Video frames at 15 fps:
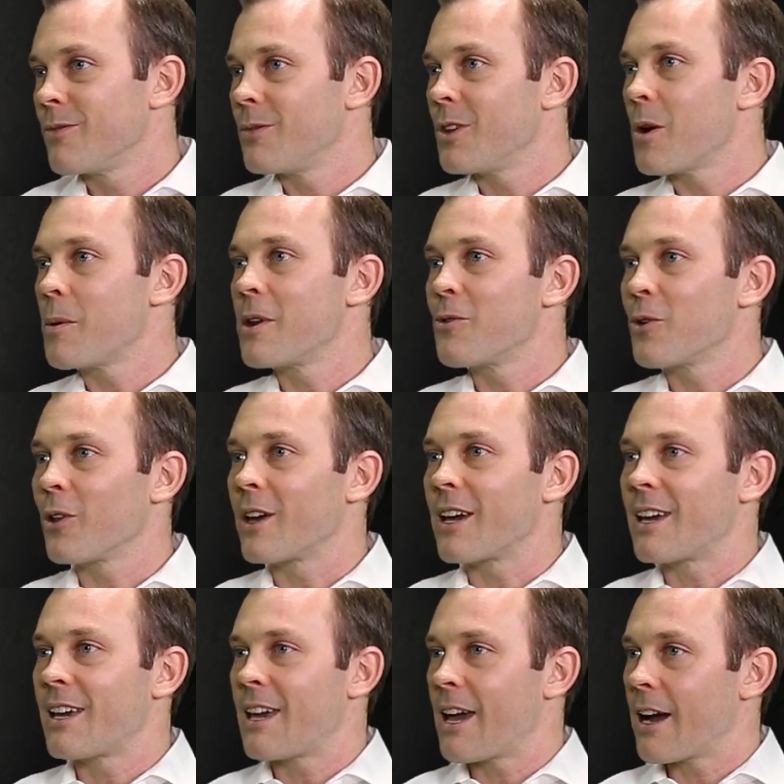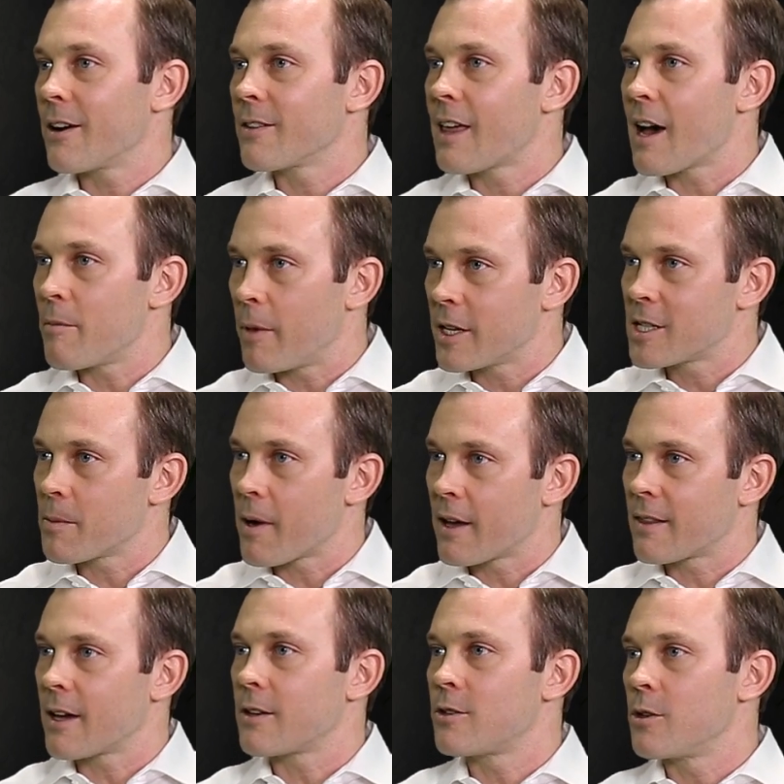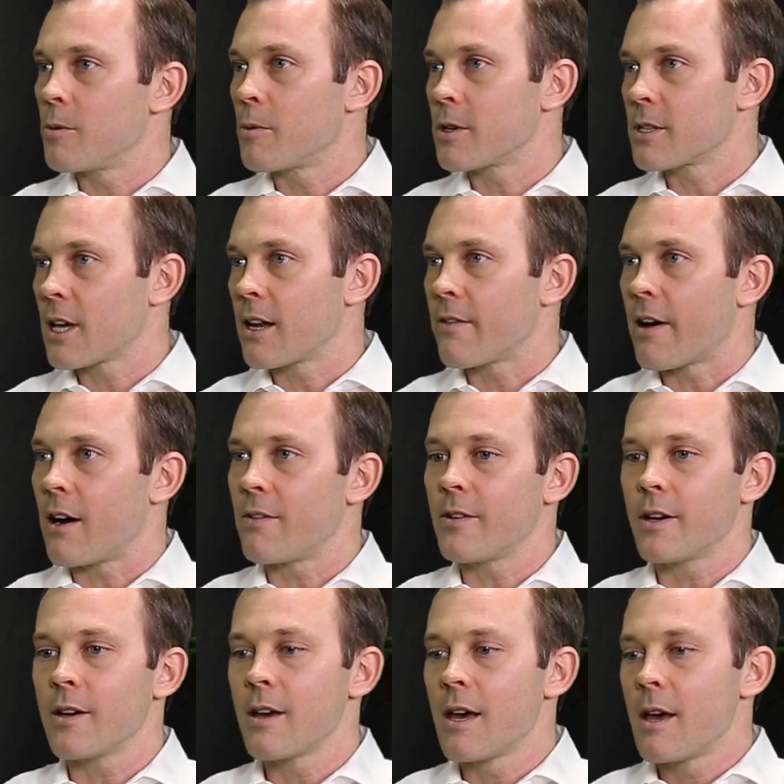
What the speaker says: nobody really cared that much about that 2% of alpha.